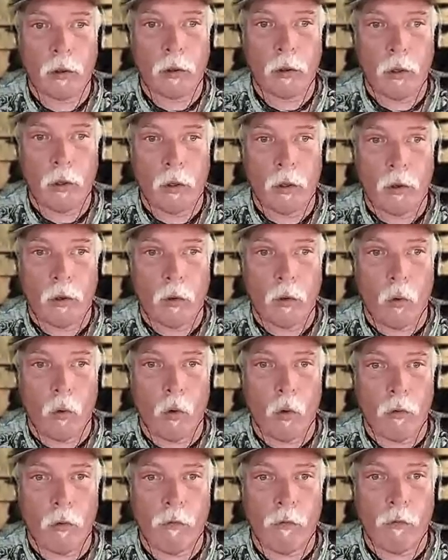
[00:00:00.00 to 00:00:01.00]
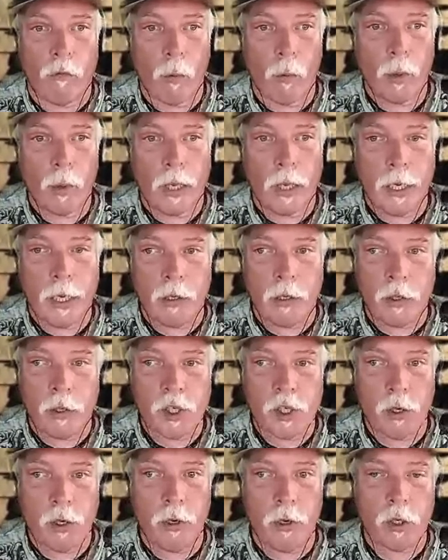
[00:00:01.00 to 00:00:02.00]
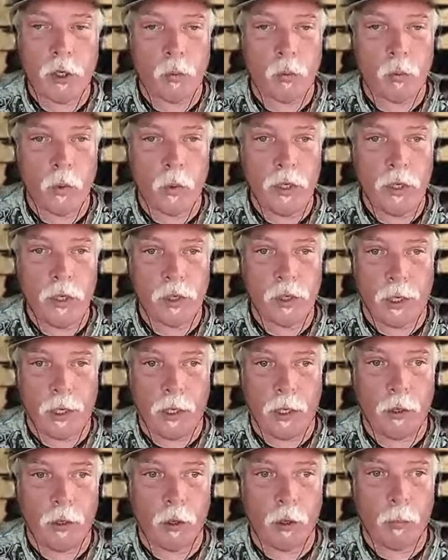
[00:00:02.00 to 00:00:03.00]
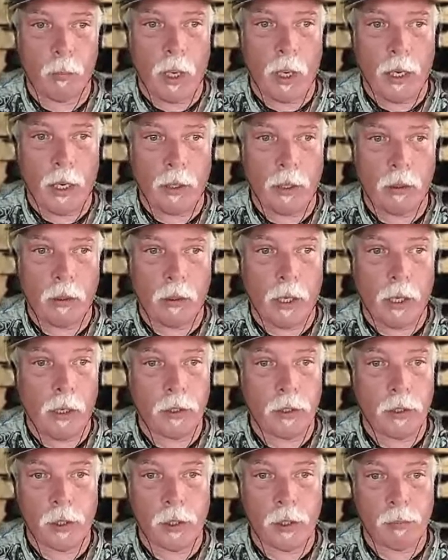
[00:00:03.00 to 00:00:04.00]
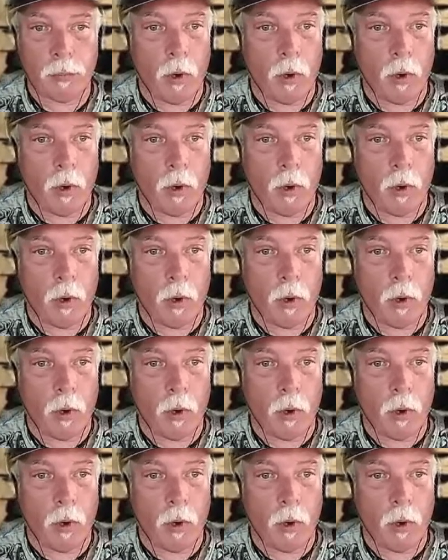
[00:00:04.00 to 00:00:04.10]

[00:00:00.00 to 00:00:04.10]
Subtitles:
or formulate serious reasoning in their mind. And he says, Brian,